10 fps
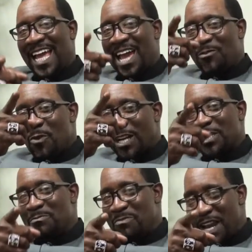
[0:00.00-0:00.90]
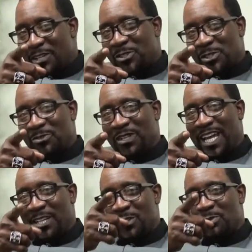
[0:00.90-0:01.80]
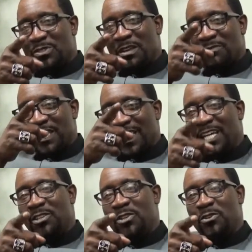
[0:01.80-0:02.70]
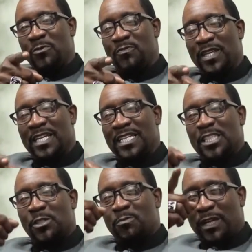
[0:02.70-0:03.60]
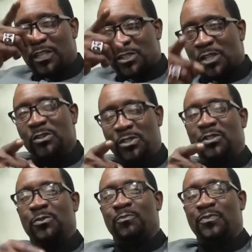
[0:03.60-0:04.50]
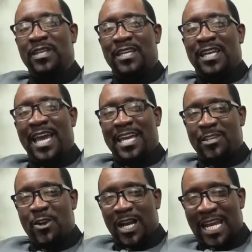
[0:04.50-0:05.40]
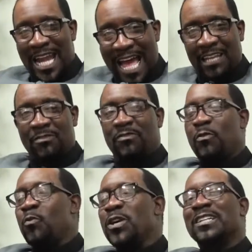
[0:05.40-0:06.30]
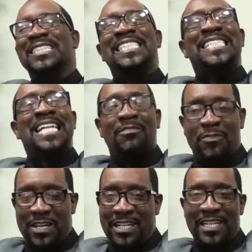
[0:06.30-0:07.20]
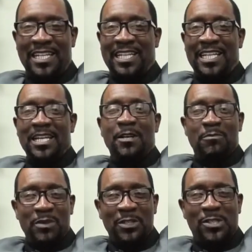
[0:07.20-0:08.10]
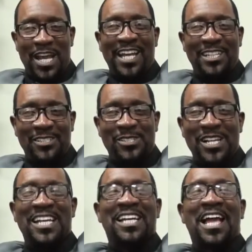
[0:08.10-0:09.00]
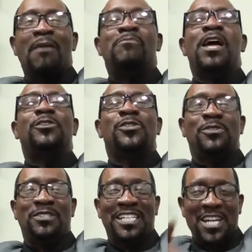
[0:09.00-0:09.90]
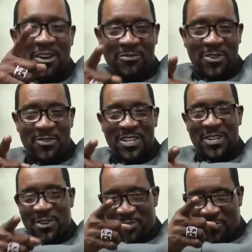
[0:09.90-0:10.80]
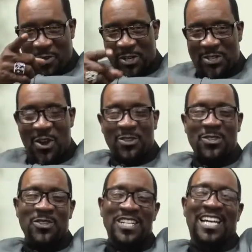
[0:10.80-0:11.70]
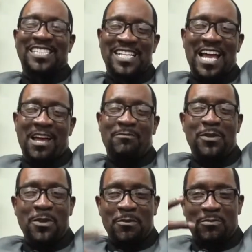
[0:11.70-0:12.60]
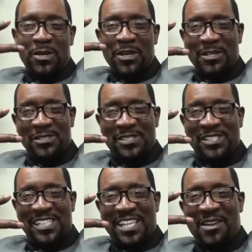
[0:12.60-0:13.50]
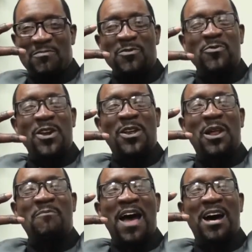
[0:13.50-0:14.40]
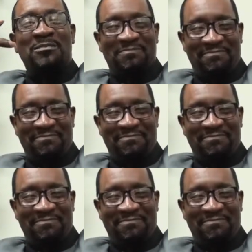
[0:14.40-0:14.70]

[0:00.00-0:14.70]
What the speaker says: and watch Him bless you and do something in you, speak to you, and your life will definitely be changed. God bless you. Love you. Look forward to talk to you next time. Peace. Keep it real. I'm out.